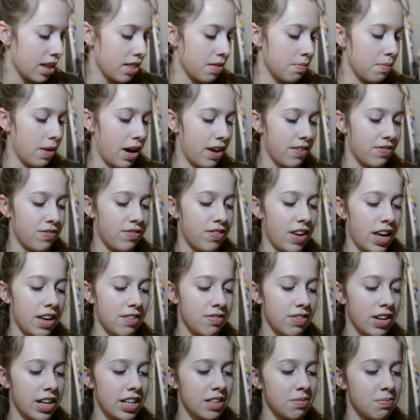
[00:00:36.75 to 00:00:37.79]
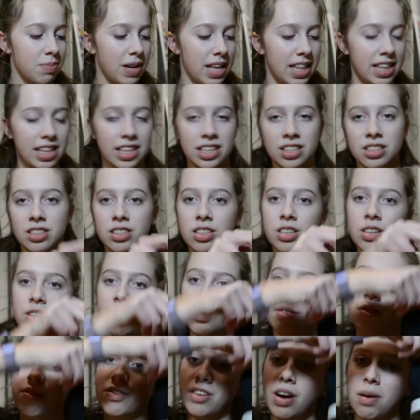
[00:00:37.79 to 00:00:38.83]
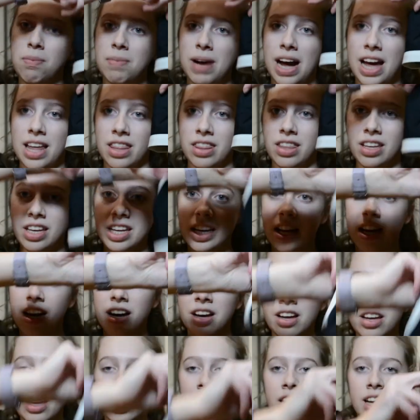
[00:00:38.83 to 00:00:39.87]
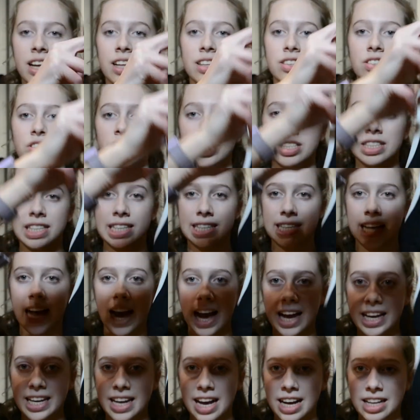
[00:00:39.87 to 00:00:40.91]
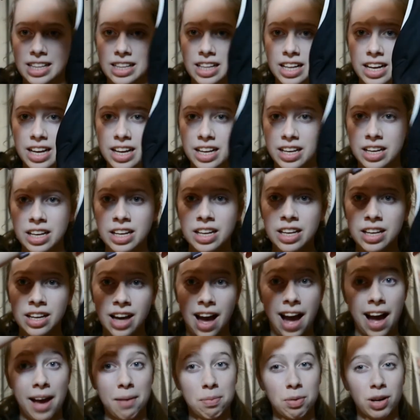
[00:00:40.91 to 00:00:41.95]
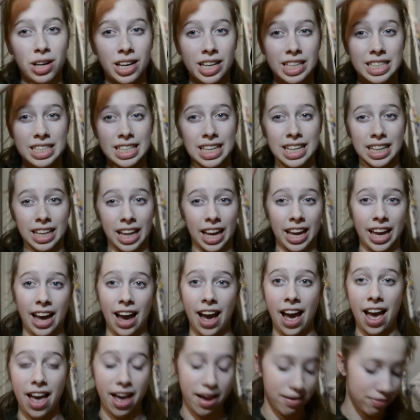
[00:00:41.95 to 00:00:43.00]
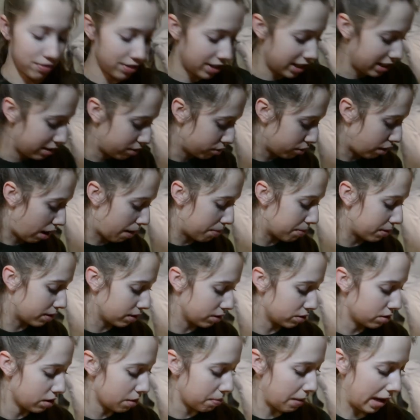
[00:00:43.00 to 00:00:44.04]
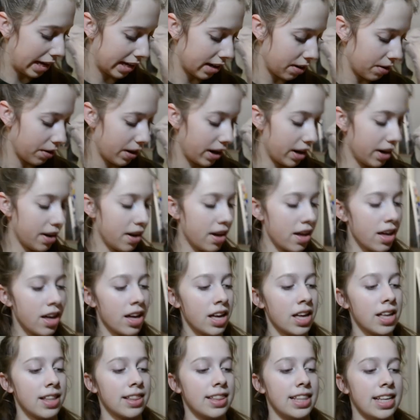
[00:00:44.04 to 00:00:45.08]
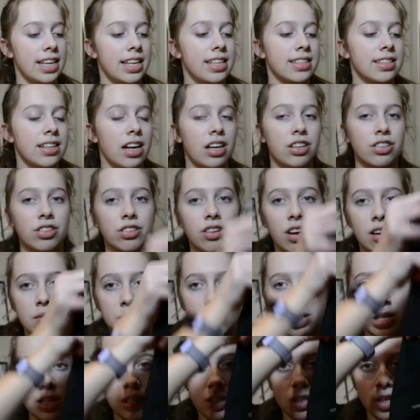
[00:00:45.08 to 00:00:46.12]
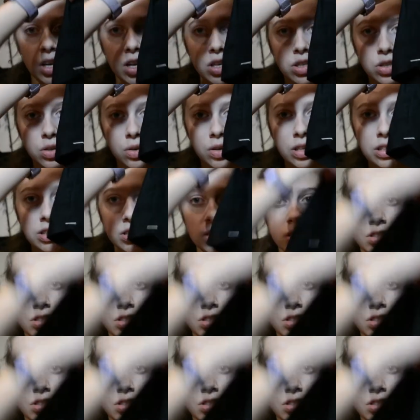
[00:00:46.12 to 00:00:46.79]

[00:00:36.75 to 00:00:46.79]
My favorite bathing suit from Athleta. It's just this high neckline. I bring it to like every tropical trip I go on. These Under Armour shorts